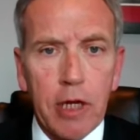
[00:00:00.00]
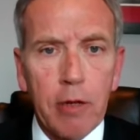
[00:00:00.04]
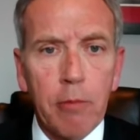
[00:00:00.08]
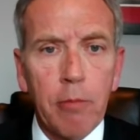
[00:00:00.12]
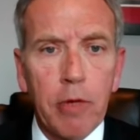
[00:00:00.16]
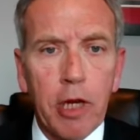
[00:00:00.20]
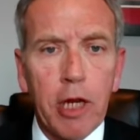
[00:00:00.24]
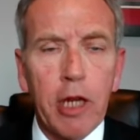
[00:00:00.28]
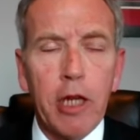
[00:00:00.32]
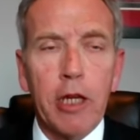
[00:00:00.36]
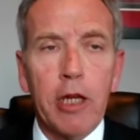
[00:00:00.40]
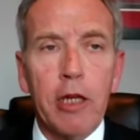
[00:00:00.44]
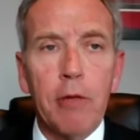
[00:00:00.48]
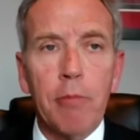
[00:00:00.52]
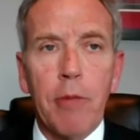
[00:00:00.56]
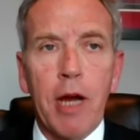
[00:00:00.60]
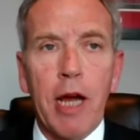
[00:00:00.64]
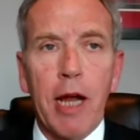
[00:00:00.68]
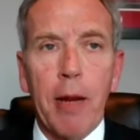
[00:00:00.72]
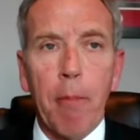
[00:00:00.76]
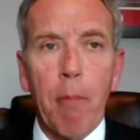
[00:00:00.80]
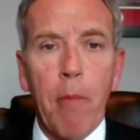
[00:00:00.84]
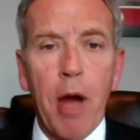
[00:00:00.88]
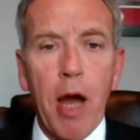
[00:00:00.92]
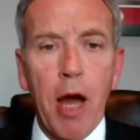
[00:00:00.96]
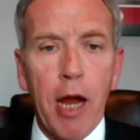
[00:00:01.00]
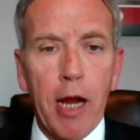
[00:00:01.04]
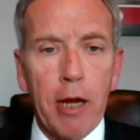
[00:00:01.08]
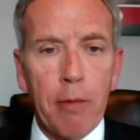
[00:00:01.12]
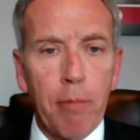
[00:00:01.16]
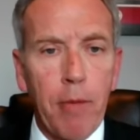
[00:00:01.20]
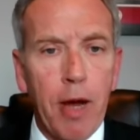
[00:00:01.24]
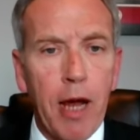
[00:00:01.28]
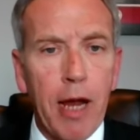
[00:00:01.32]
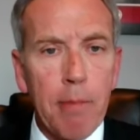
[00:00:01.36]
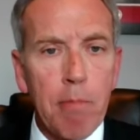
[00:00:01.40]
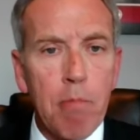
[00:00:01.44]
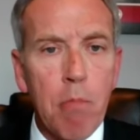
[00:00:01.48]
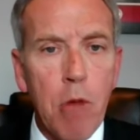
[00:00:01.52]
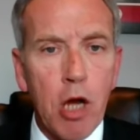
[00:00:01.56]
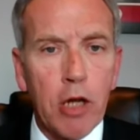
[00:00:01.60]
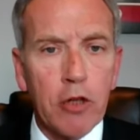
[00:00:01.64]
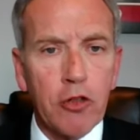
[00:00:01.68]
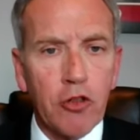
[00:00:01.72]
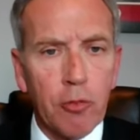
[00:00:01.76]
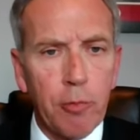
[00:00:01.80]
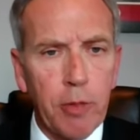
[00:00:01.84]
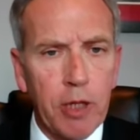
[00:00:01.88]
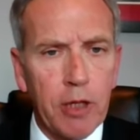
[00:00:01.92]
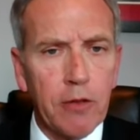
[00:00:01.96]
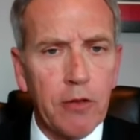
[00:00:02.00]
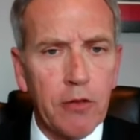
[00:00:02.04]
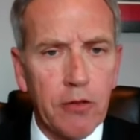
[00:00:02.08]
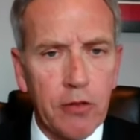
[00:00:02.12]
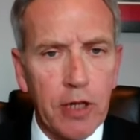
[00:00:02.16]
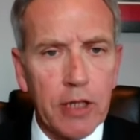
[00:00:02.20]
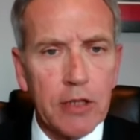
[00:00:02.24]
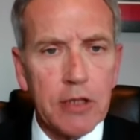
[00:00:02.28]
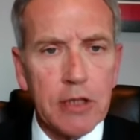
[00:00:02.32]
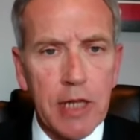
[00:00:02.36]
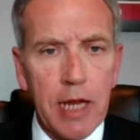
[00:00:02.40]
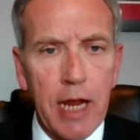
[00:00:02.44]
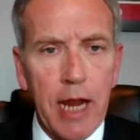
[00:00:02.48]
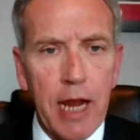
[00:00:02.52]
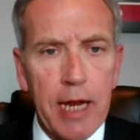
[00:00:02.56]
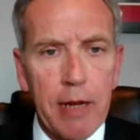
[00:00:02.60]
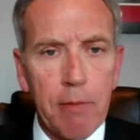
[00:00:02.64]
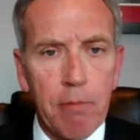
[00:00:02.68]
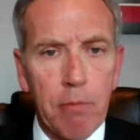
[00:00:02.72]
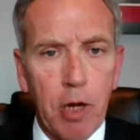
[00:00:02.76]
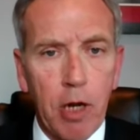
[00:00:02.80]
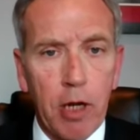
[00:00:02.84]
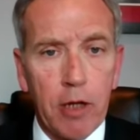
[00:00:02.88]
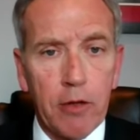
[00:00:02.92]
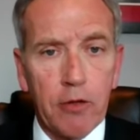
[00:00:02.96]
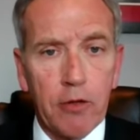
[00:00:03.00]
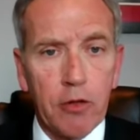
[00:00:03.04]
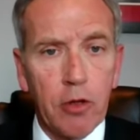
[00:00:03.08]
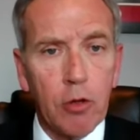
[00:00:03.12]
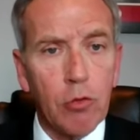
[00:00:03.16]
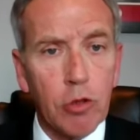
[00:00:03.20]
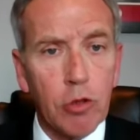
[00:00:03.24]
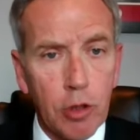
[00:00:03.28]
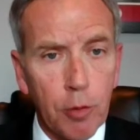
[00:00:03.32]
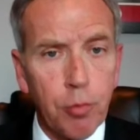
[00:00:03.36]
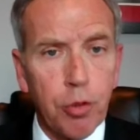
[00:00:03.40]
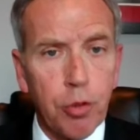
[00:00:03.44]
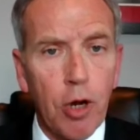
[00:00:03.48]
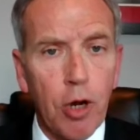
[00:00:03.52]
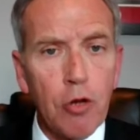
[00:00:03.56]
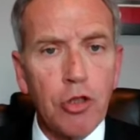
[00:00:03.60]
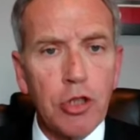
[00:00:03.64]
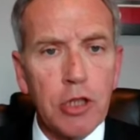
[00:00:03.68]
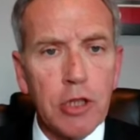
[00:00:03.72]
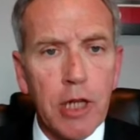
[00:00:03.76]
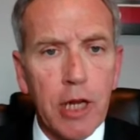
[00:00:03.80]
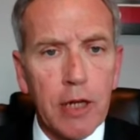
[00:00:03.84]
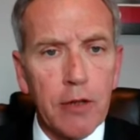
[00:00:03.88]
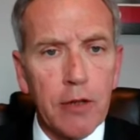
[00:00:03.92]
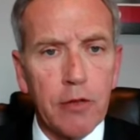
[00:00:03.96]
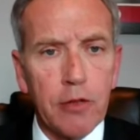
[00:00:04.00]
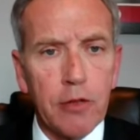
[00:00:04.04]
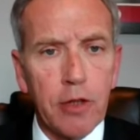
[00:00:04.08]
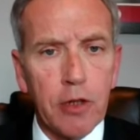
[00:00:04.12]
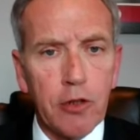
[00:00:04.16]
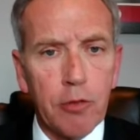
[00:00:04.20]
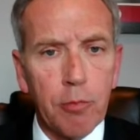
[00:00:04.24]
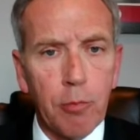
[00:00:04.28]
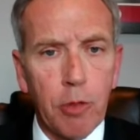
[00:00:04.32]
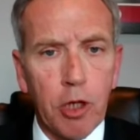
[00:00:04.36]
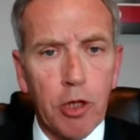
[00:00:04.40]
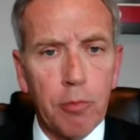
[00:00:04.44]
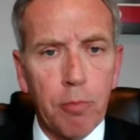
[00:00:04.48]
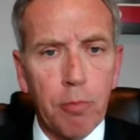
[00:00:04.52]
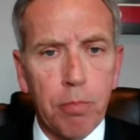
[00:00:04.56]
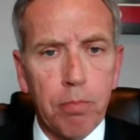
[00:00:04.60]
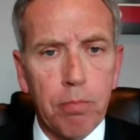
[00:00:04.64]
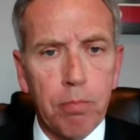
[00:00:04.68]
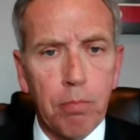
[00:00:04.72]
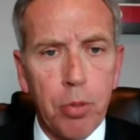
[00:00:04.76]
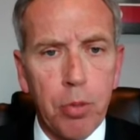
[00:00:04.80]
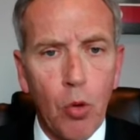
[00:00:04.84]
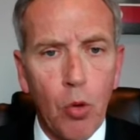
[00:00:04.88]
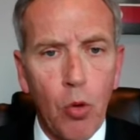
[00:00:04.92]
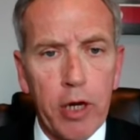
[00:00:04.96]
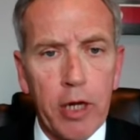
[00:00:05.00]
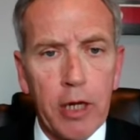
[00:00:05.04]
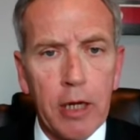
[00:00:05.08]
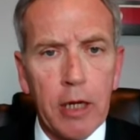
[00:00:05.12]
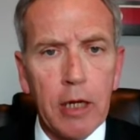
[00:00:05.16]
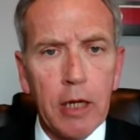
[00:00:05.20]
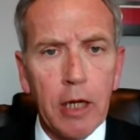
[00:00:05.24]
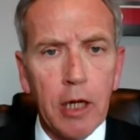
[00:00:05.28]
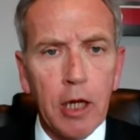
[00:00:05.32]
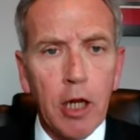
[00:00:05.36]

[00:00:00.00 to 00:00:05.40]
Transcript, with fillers: And, and in my mind, my months meant six to eight months. So we're approaching that six month point.